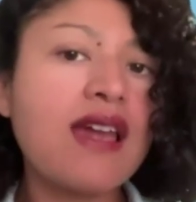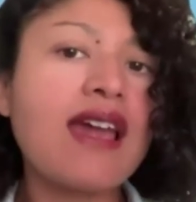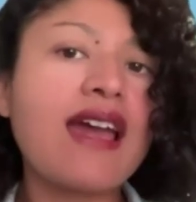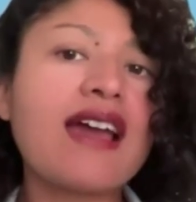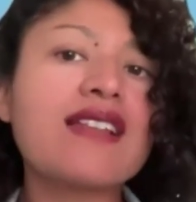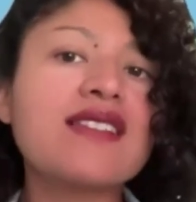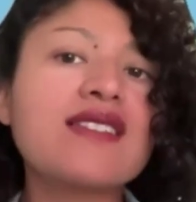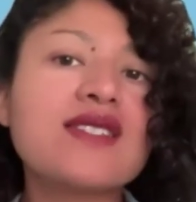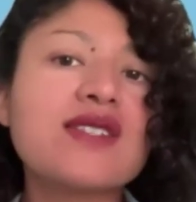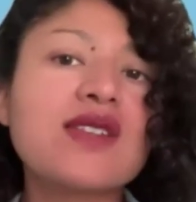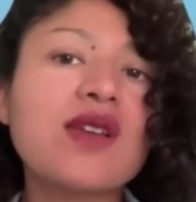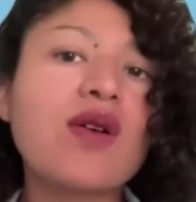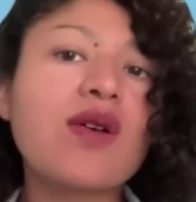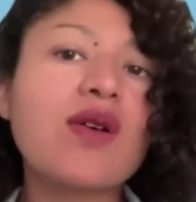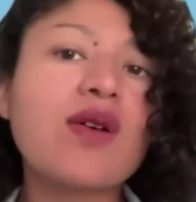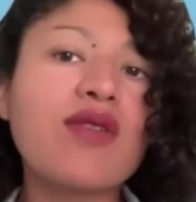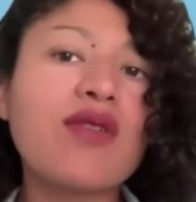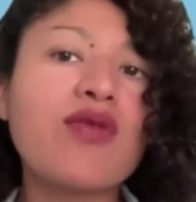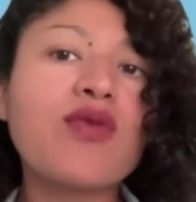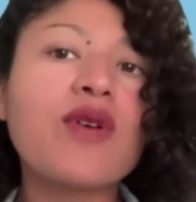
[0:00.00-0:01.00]
And so
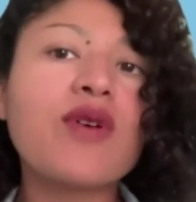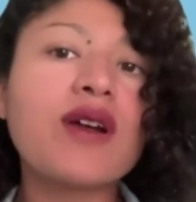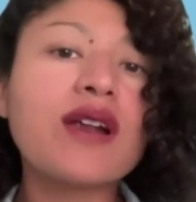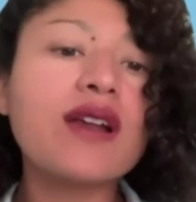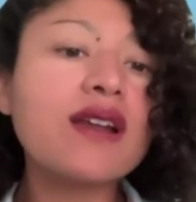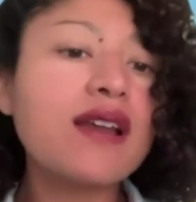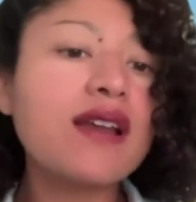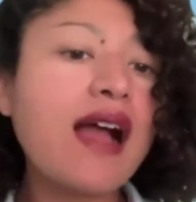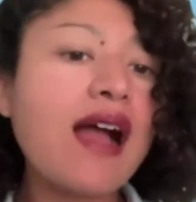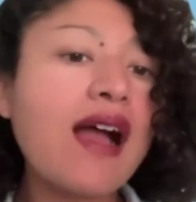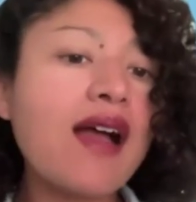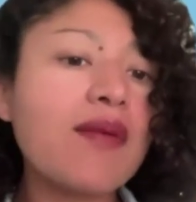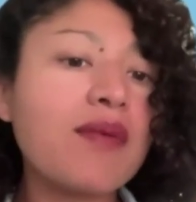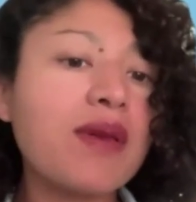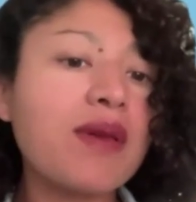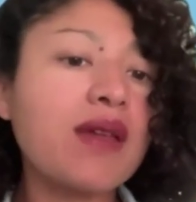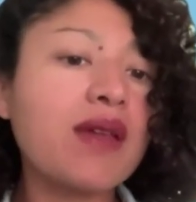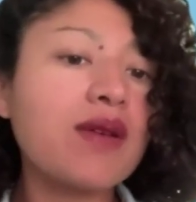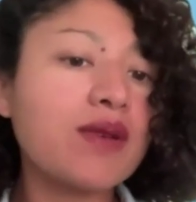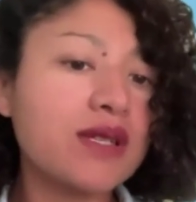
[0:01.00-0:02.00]
if we're not
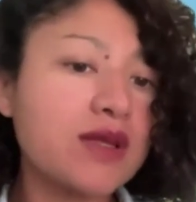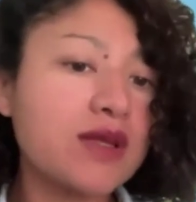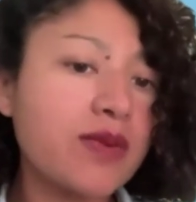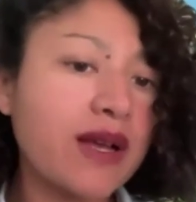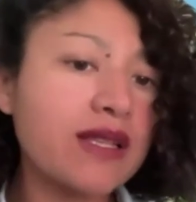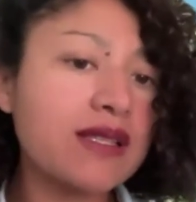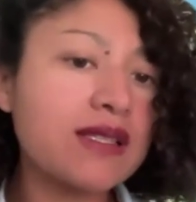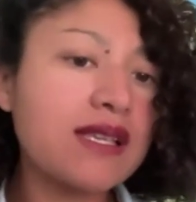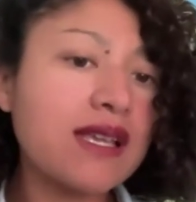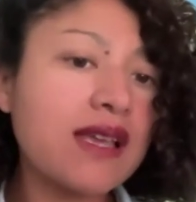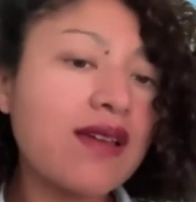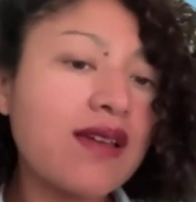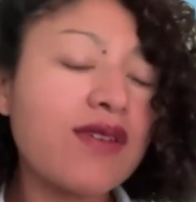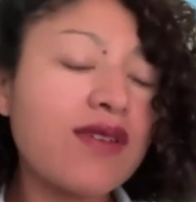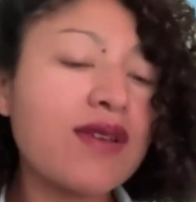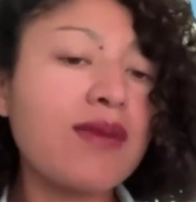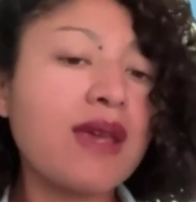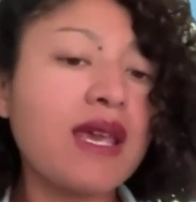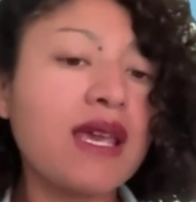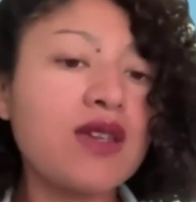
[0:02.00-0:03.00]
being responsive
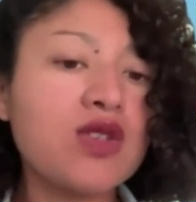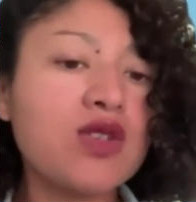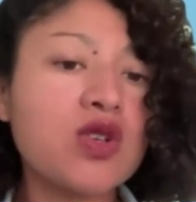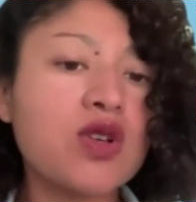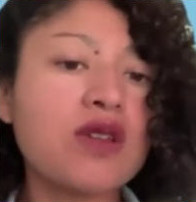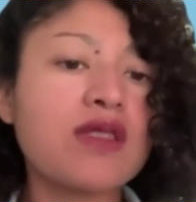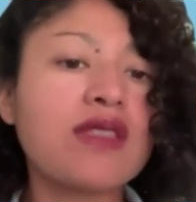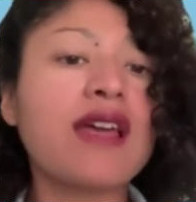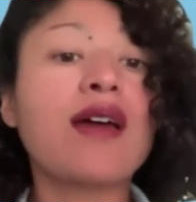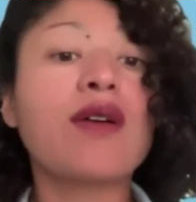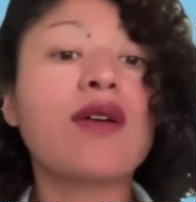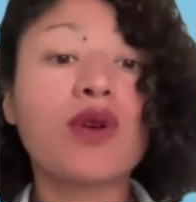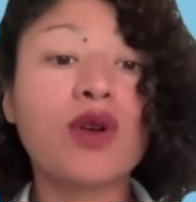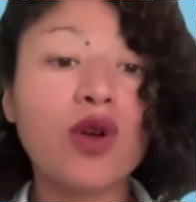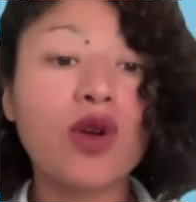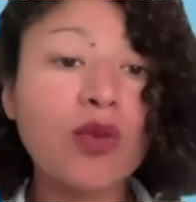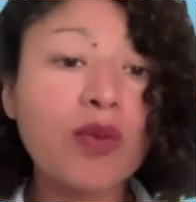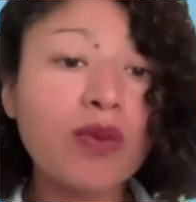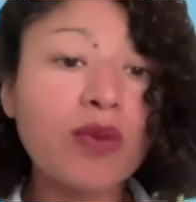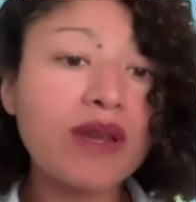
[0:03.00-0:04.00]
and making sure that
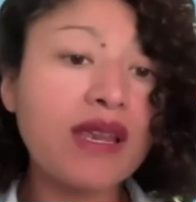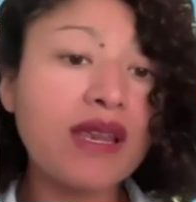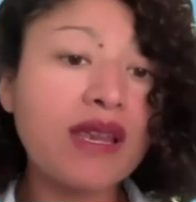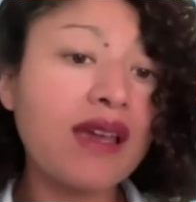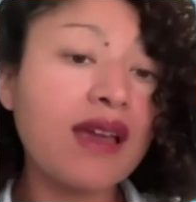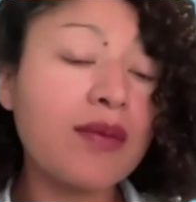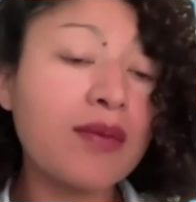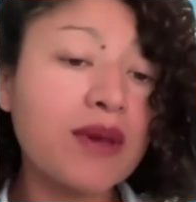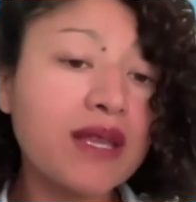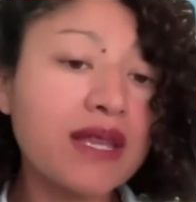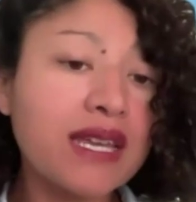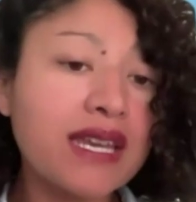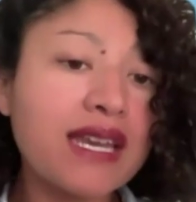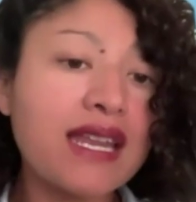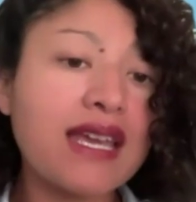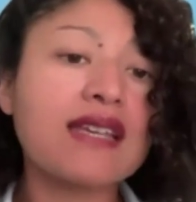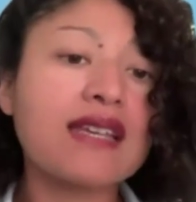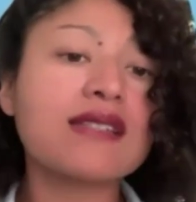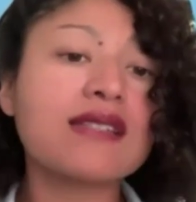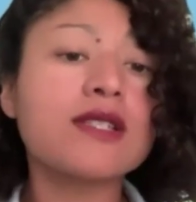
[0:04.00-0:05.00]
we're opening up
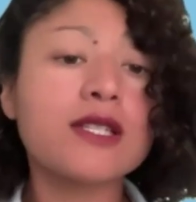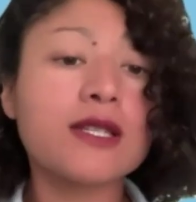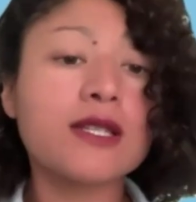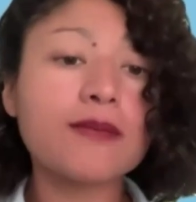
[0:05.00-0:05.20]
clinics